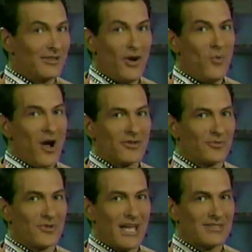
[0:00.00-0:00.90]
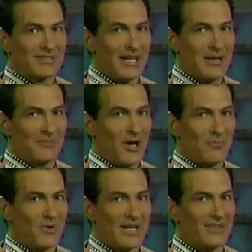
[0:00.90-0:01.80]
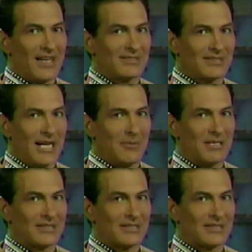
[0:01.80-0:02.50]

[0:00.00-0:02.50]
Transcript: Don't walk through that steam. Don't breathe that steam.